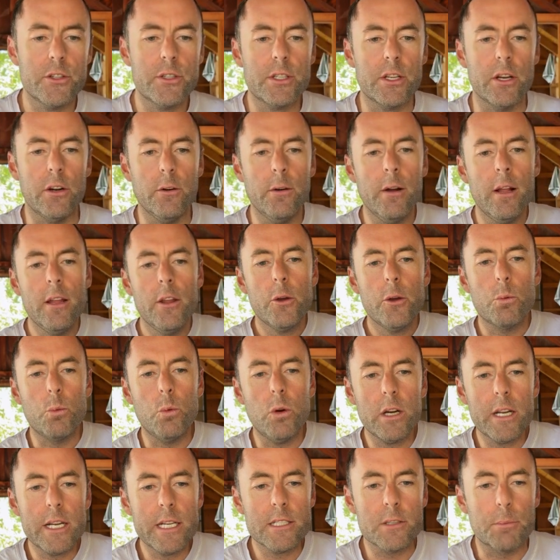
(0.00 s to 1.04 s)
So
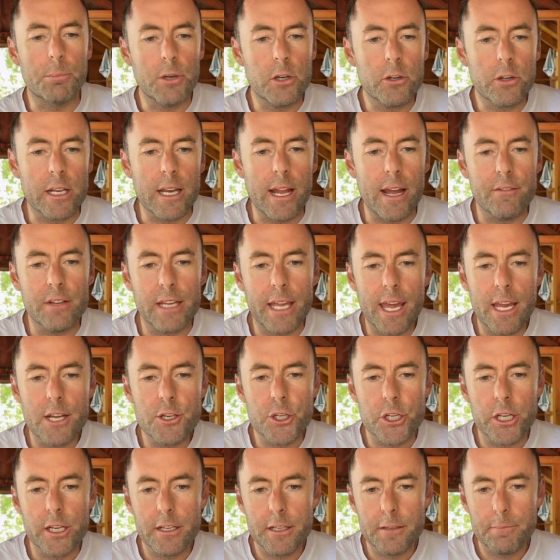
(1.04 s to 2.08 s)
one is a broken
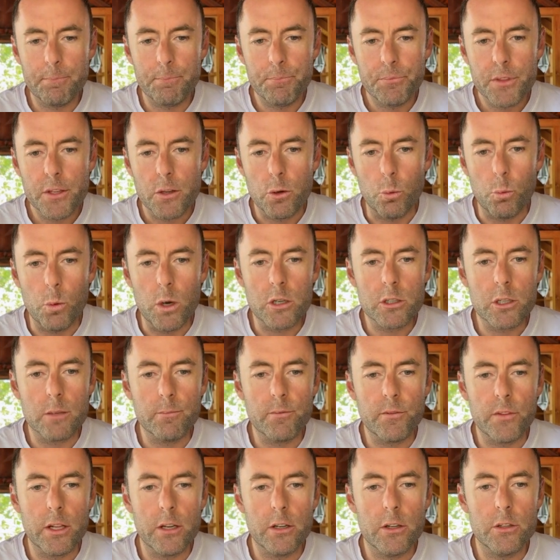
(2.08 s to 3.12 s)
navigation, welcome
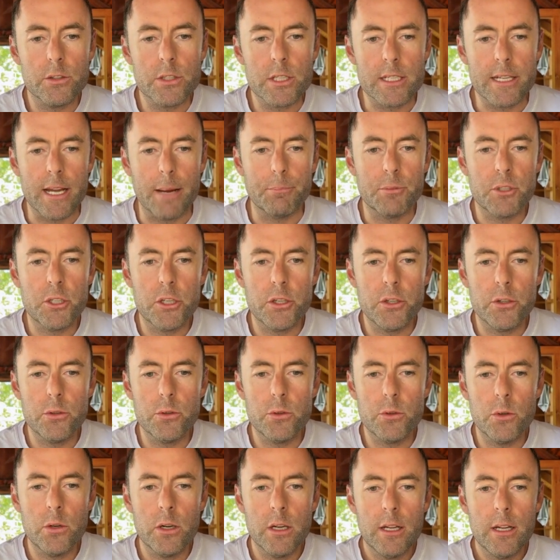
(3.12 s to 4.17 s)
flow, step
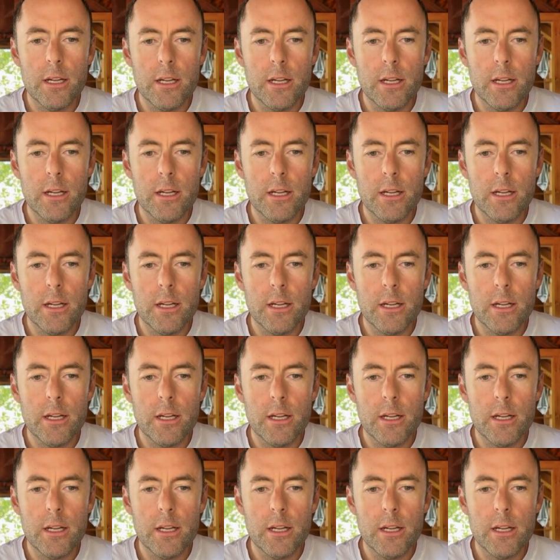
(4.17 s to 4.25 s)
2.